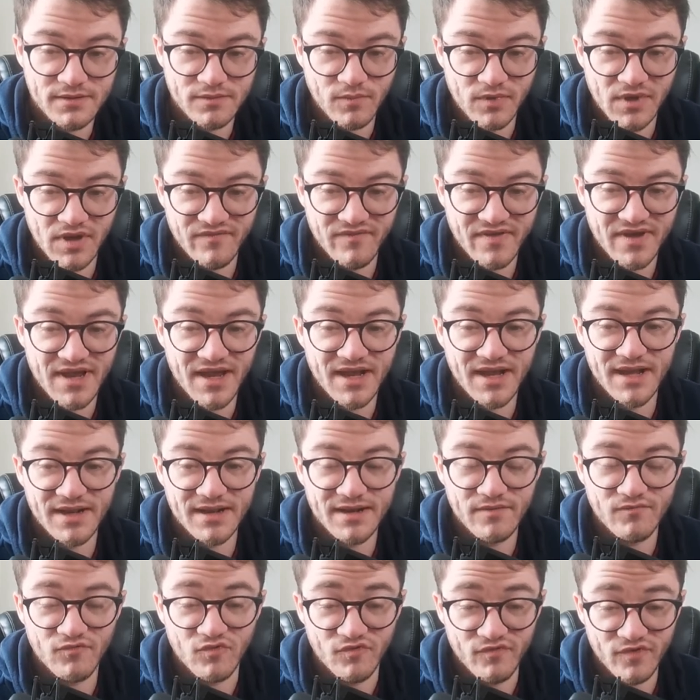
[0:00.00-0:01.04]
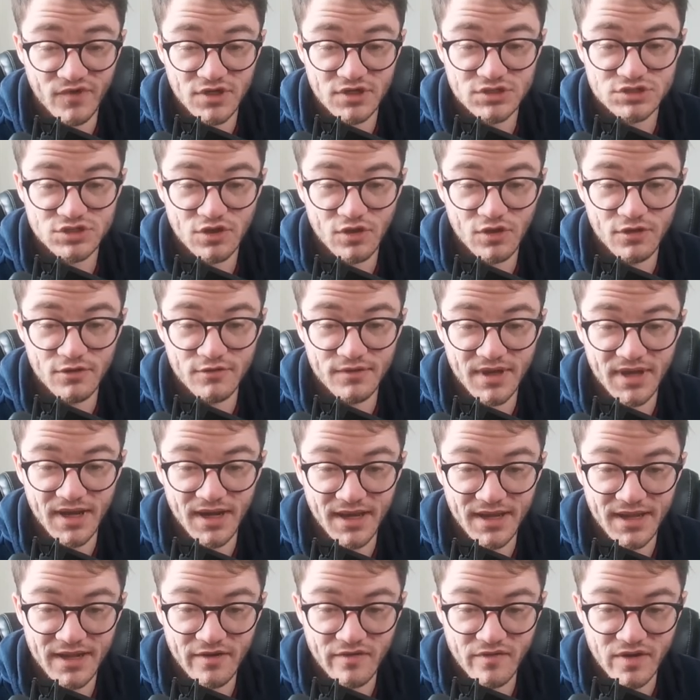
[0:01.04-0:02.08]
We have a reverse holo
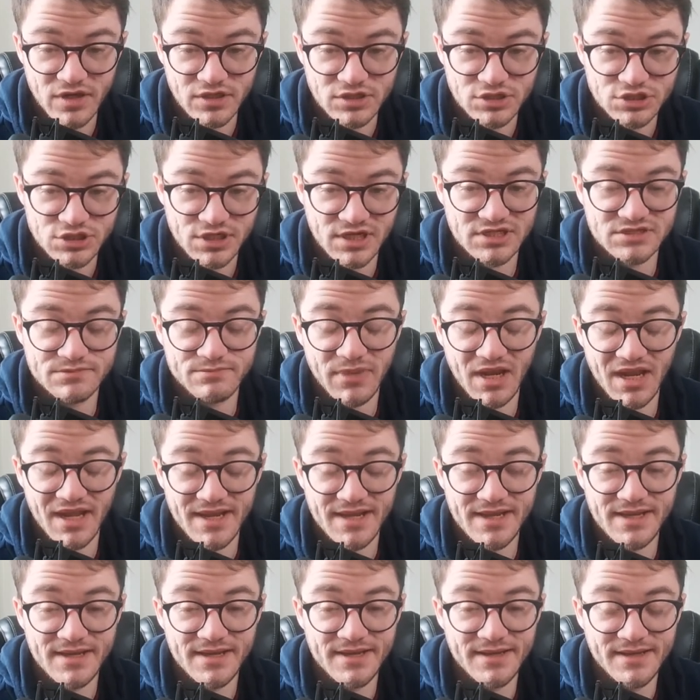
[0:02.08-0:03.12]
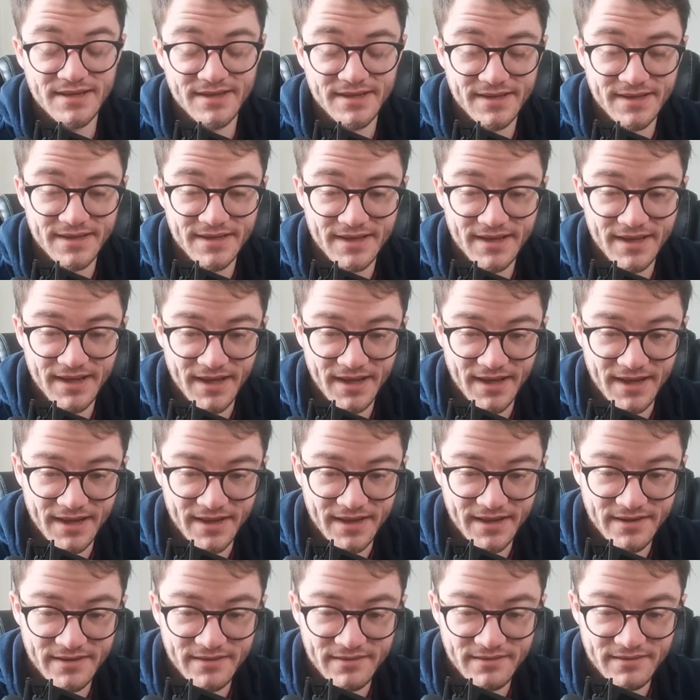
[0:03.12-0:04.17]
Galarian chest plate
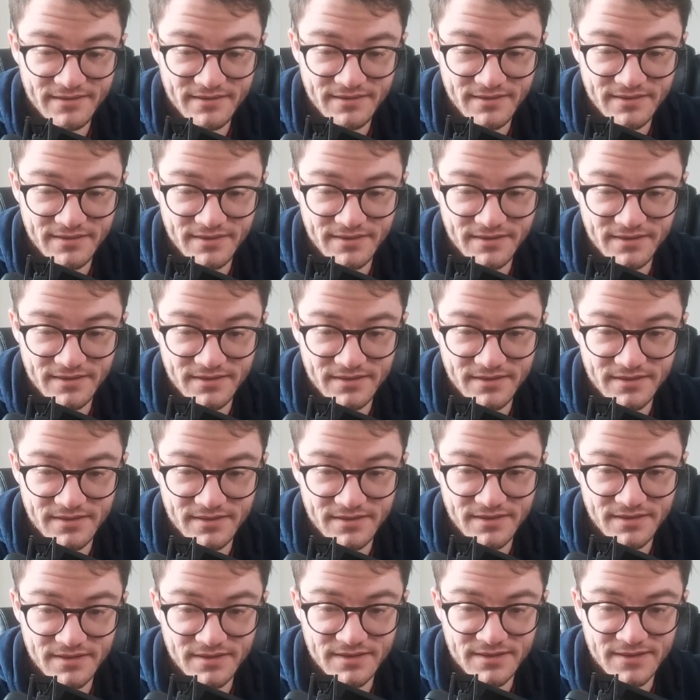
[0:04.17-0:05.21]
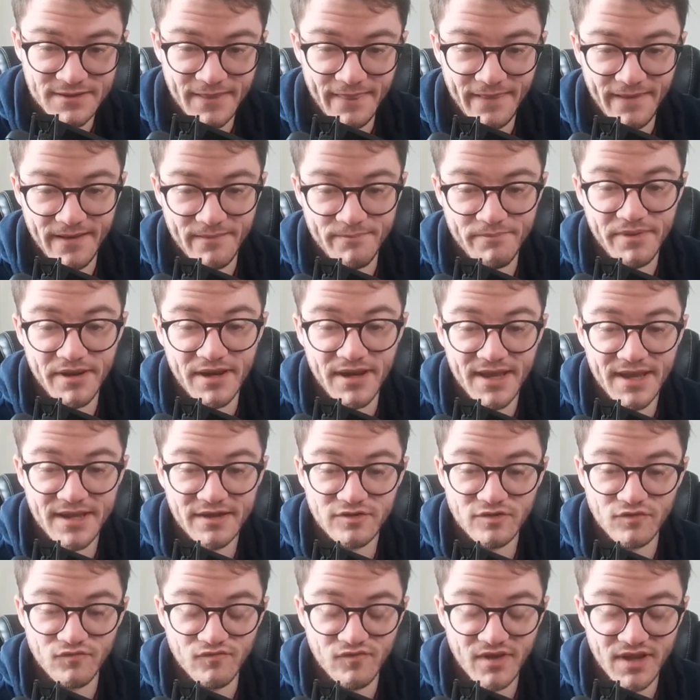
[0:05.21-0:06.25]
and a
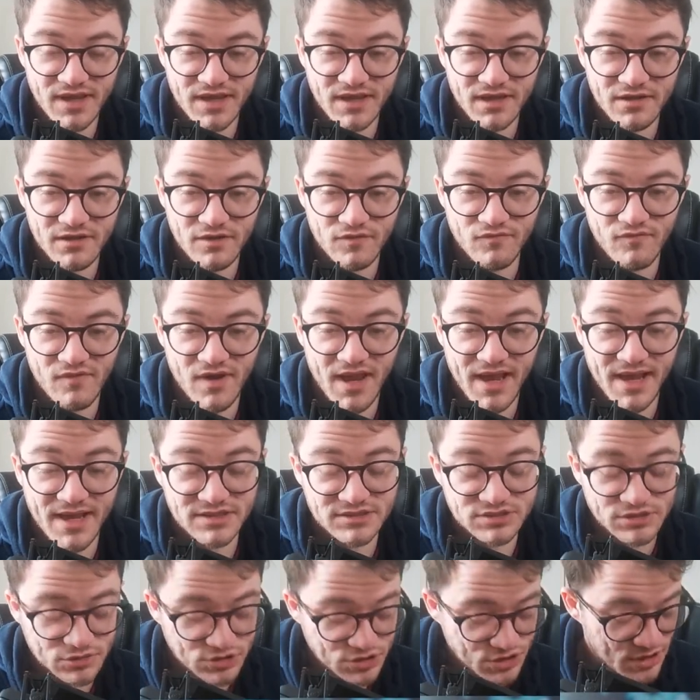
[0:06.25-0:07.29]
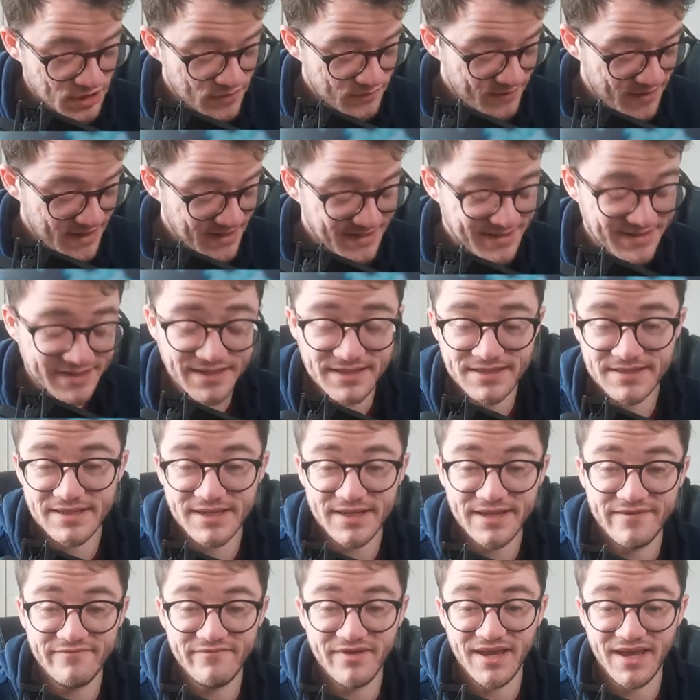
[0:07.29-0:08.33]
Banette regular rare. So Chilling Reign didn't
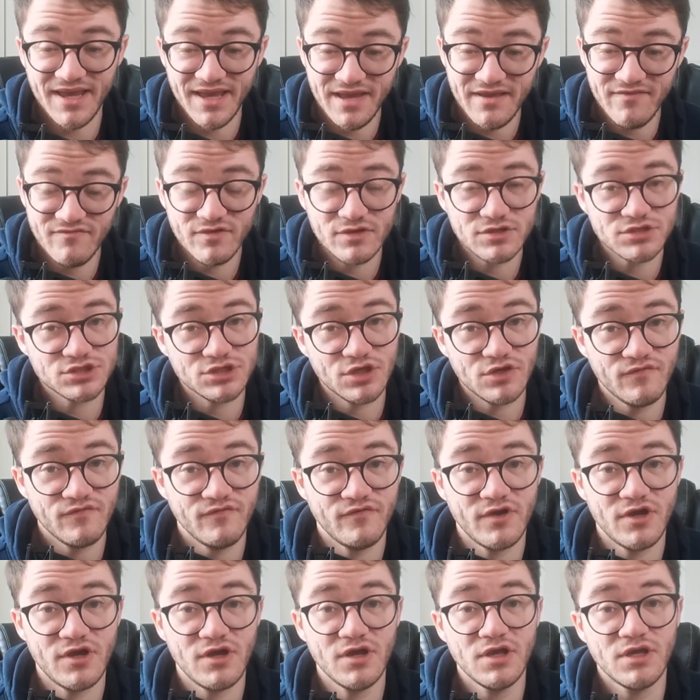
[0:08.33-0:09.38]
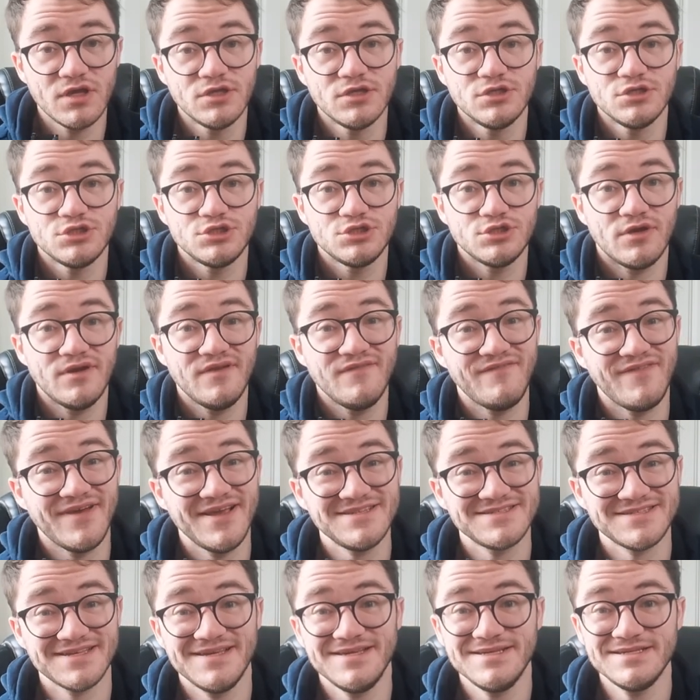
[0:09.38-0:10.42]
deliver either so far. Shining
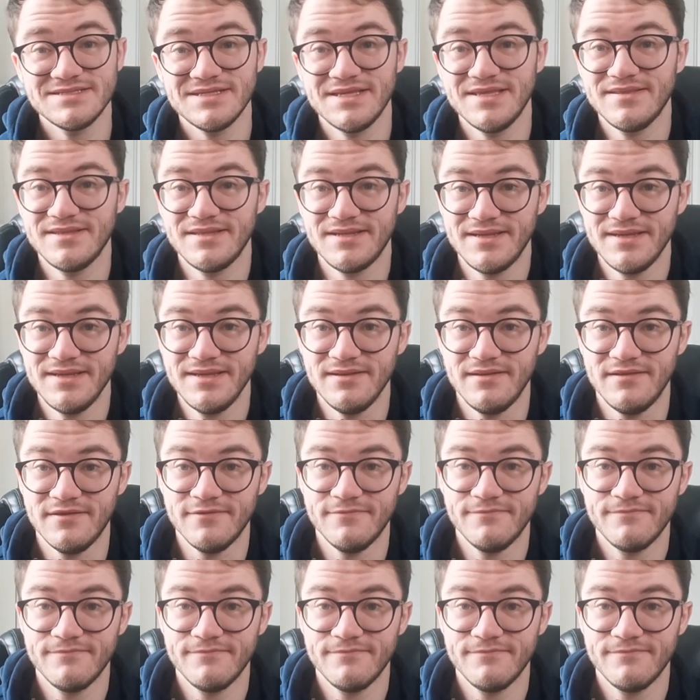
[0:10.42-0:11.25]
Fates is in the lead.